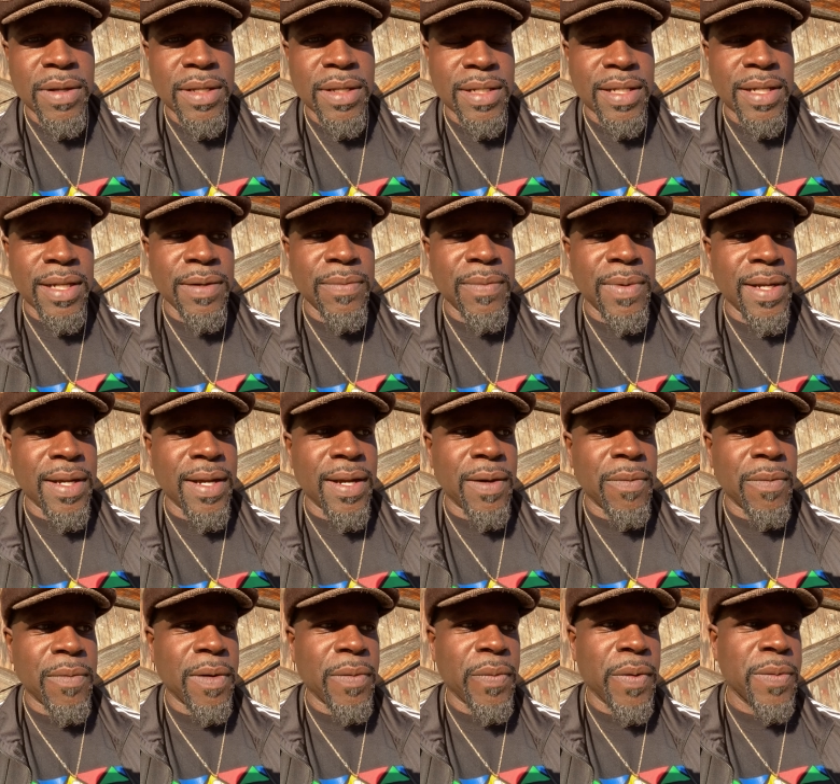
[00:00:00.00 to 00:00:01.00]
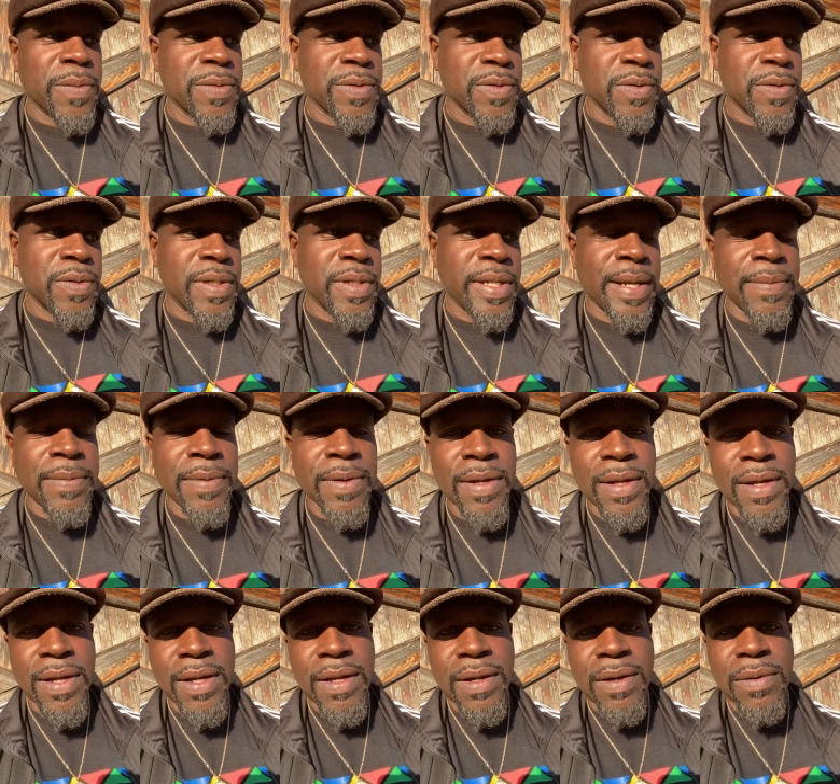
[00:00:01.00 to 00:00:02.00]
and seen what kind of work we was doing. They
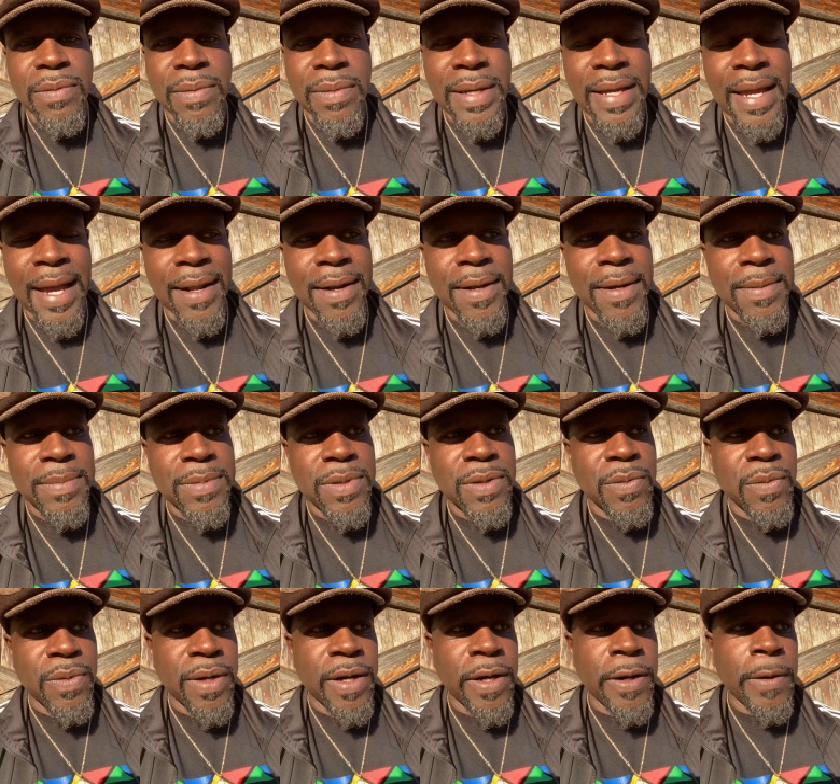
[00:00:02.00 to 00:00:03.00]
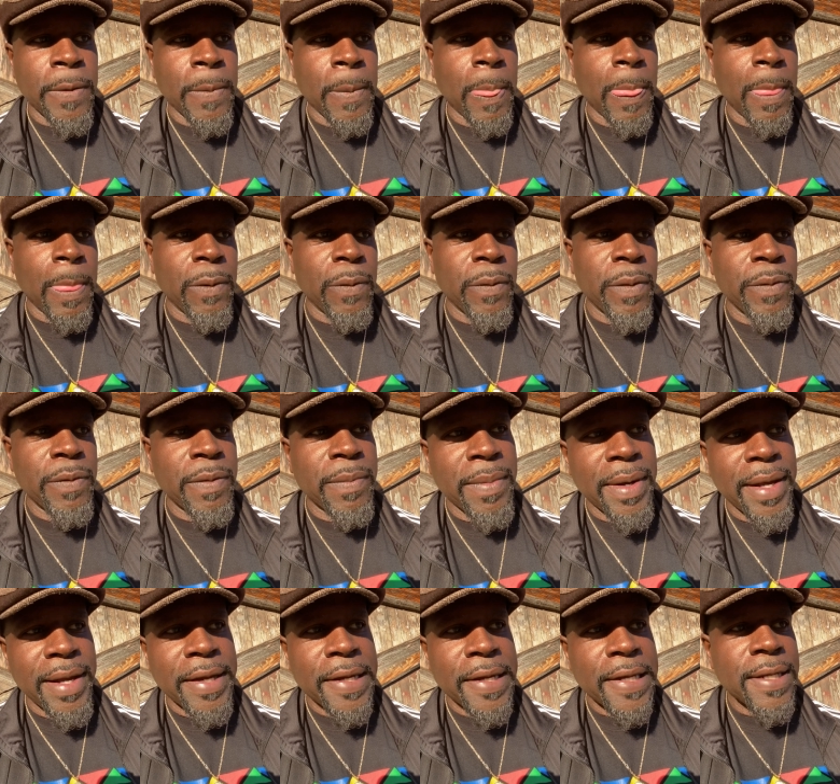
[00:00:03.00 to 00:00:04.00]
we got up to where we would
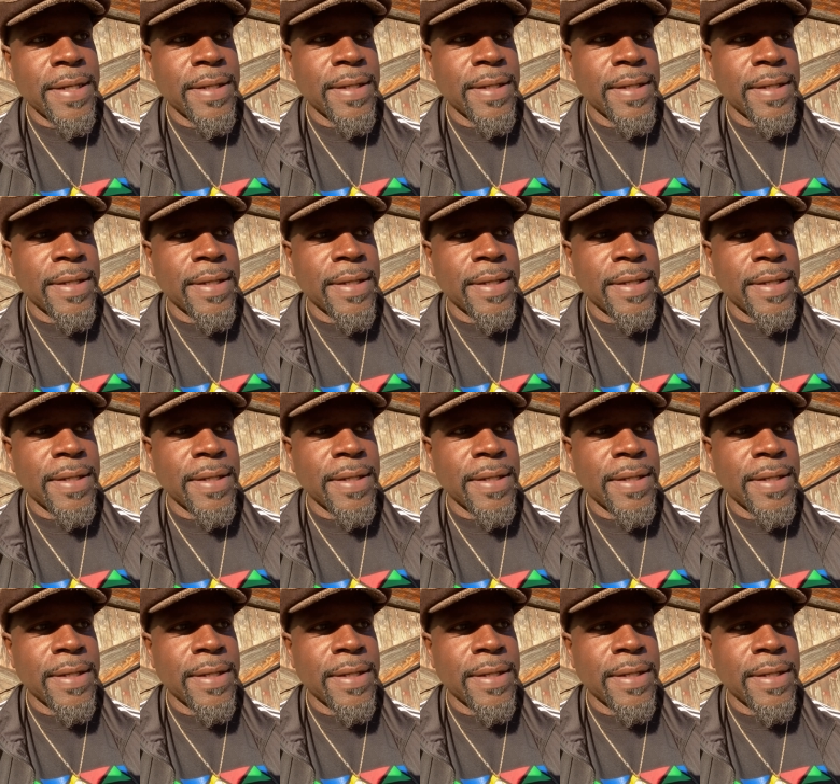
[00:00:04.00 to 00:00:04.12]
make